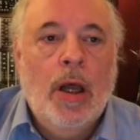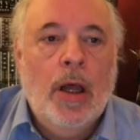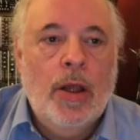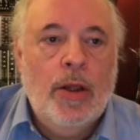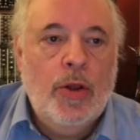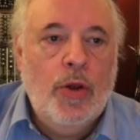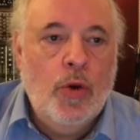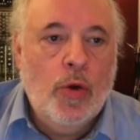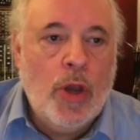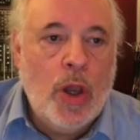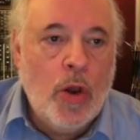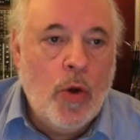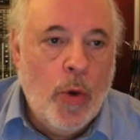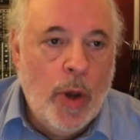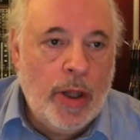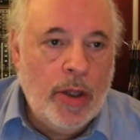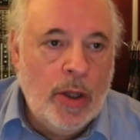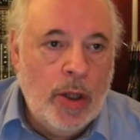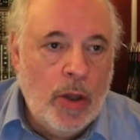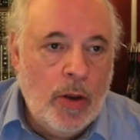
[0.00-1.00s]
you can
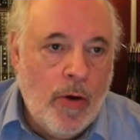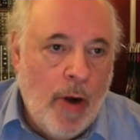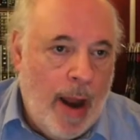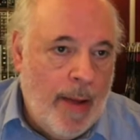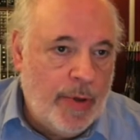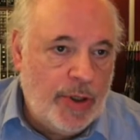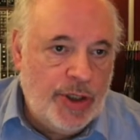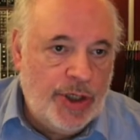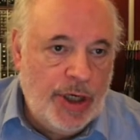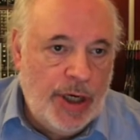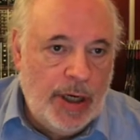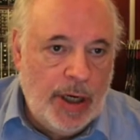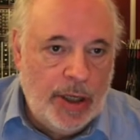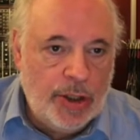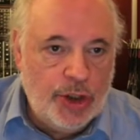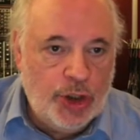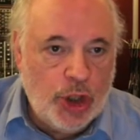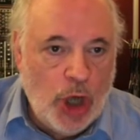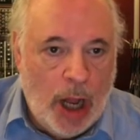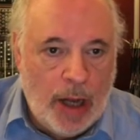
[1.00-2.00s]
quickly grab a sheet
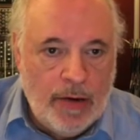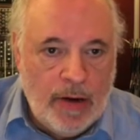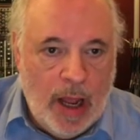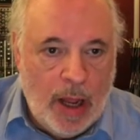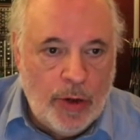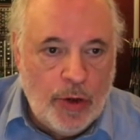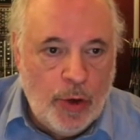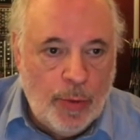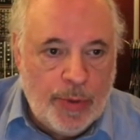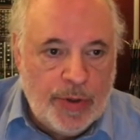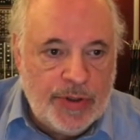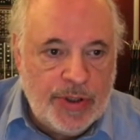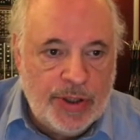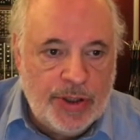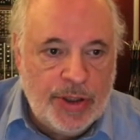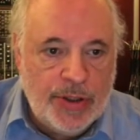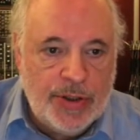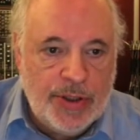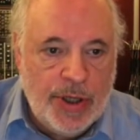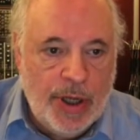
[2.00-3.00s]
and jot down your
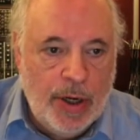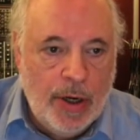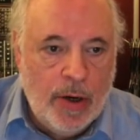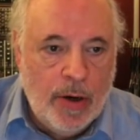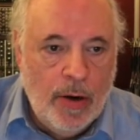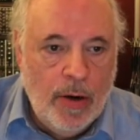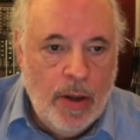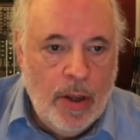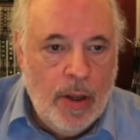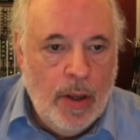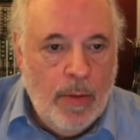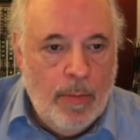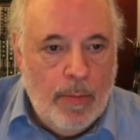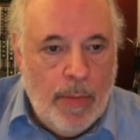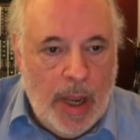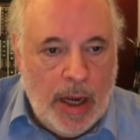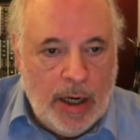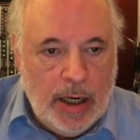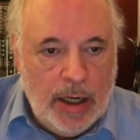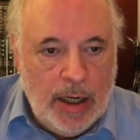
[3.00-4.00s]
positions here,
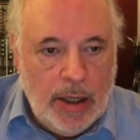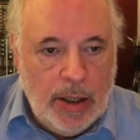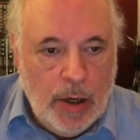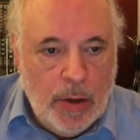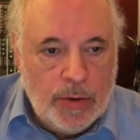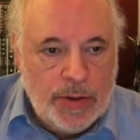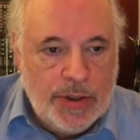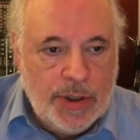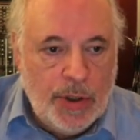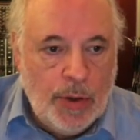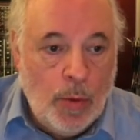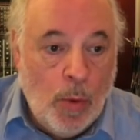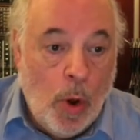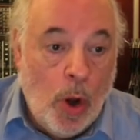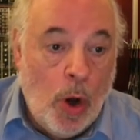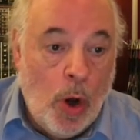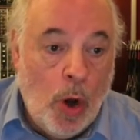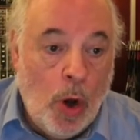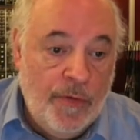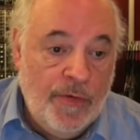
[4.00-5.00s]
make any notes that you
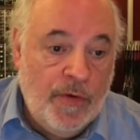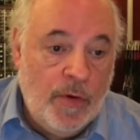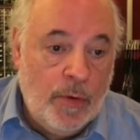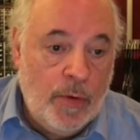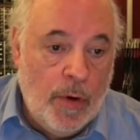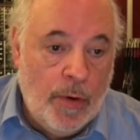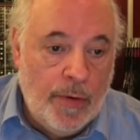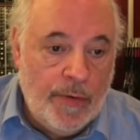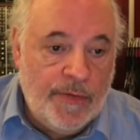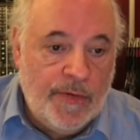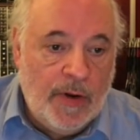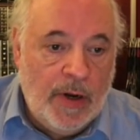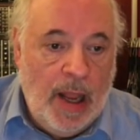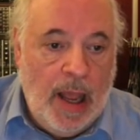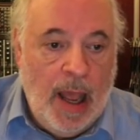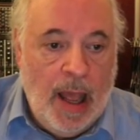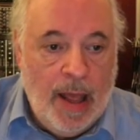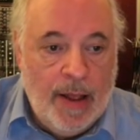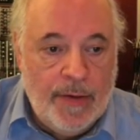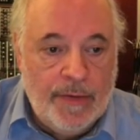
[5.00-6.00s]
want. Also notice it
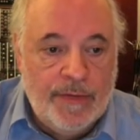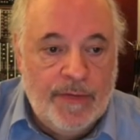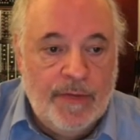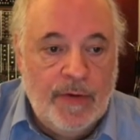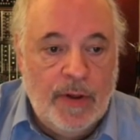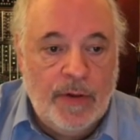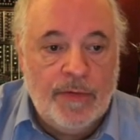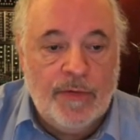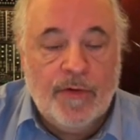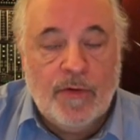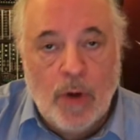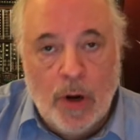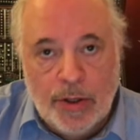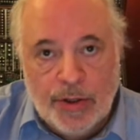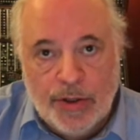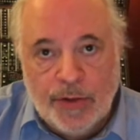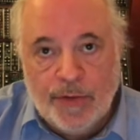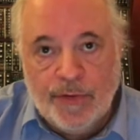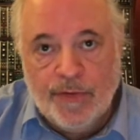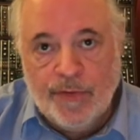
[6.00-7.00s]
has
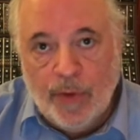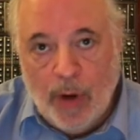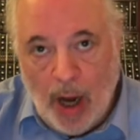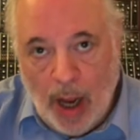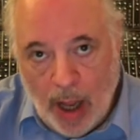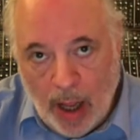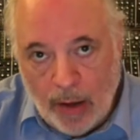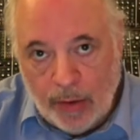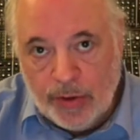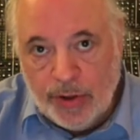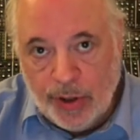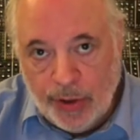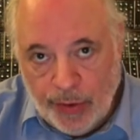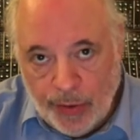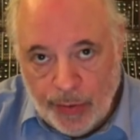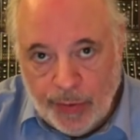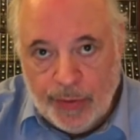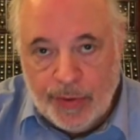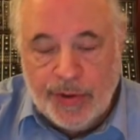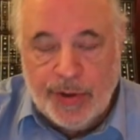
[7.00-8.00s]
instructions for how to
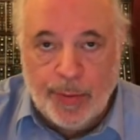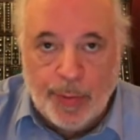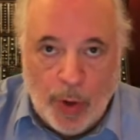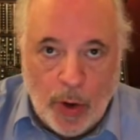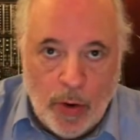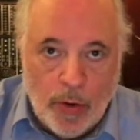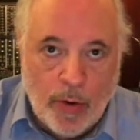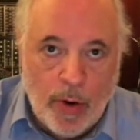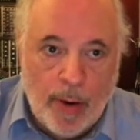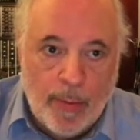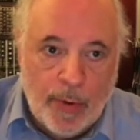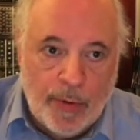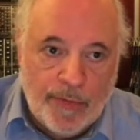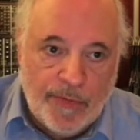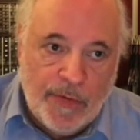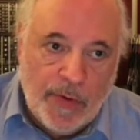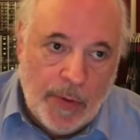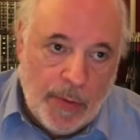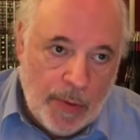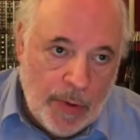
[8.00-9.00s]
use the programmer,
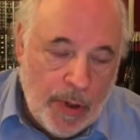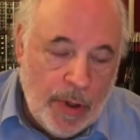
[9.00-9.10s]
so